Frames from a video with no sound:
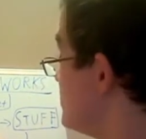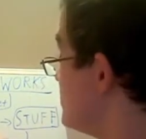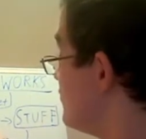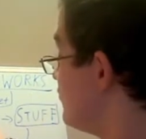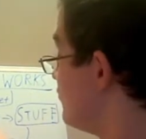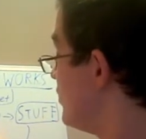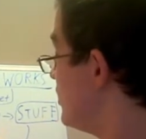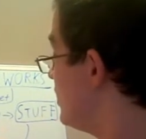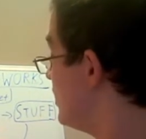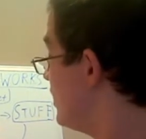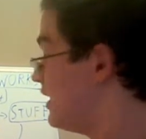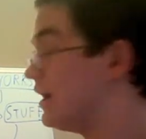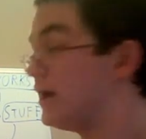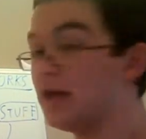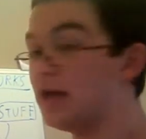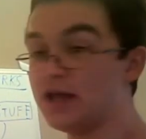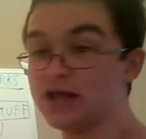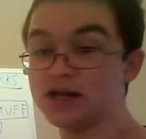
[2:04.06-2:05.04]
to
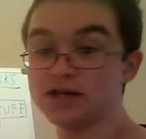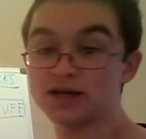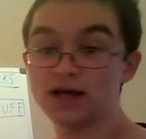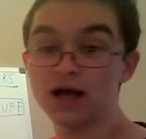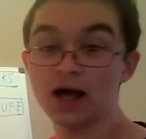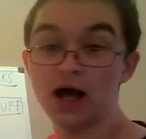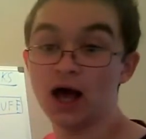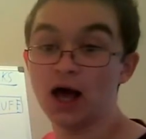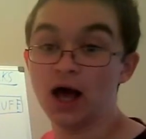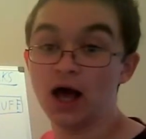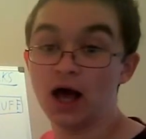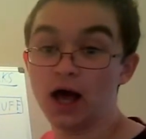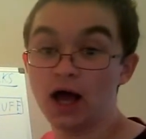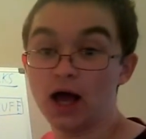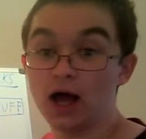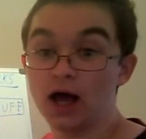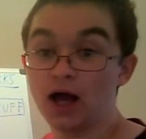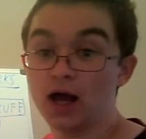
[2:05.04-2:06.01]
find
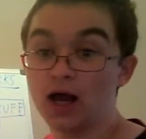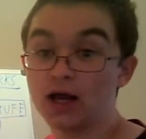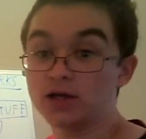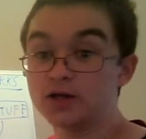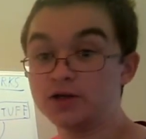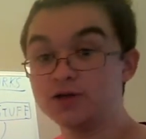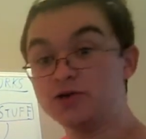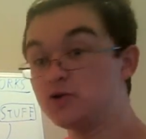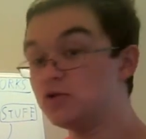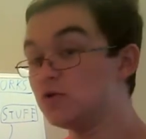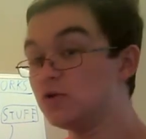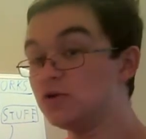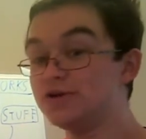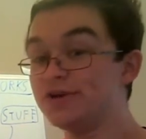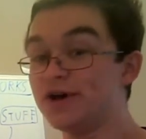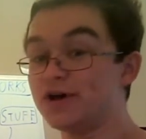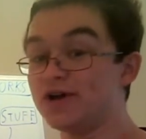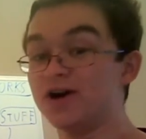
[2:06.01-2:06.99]

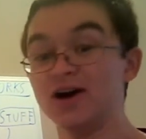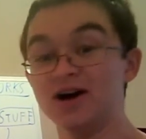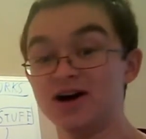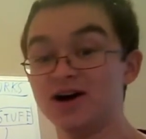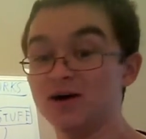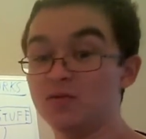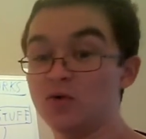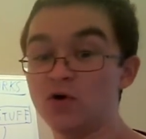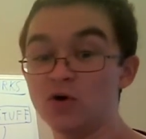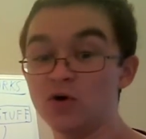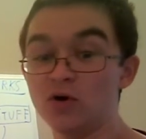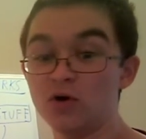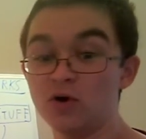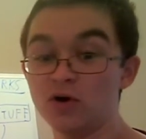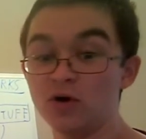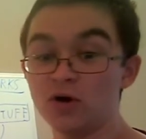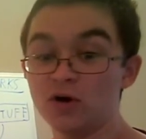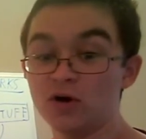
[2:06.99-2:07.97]
Google.com
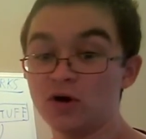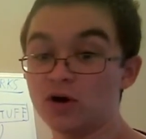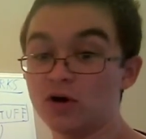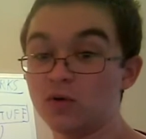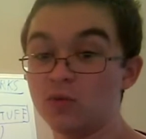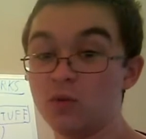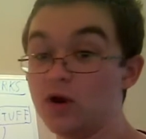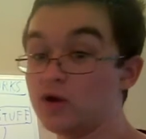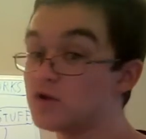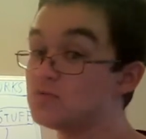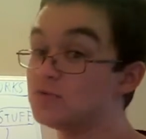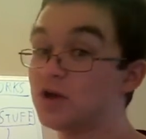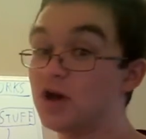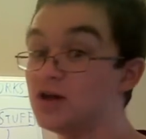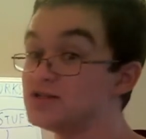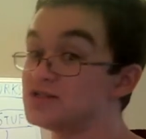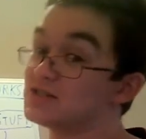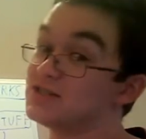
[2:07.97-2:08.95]
or welcome to
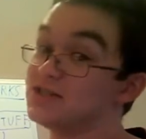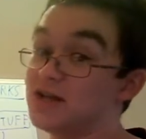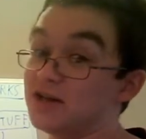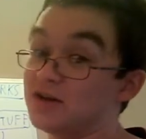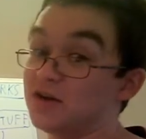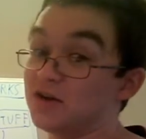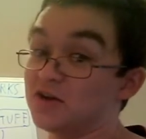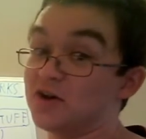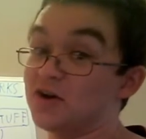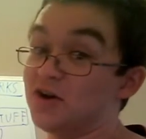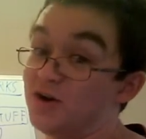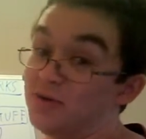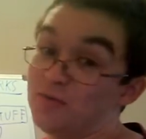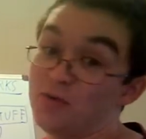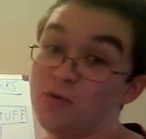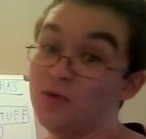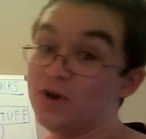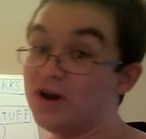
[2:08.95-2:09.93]

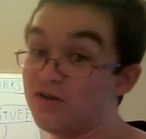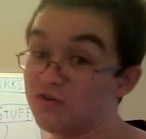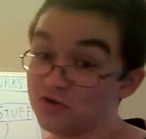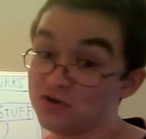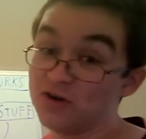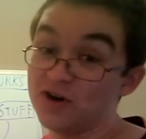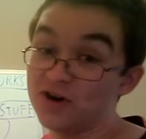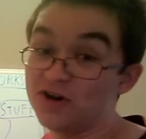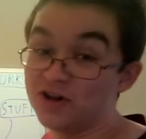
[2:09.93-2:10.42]
Kazakhstan.com or whatever.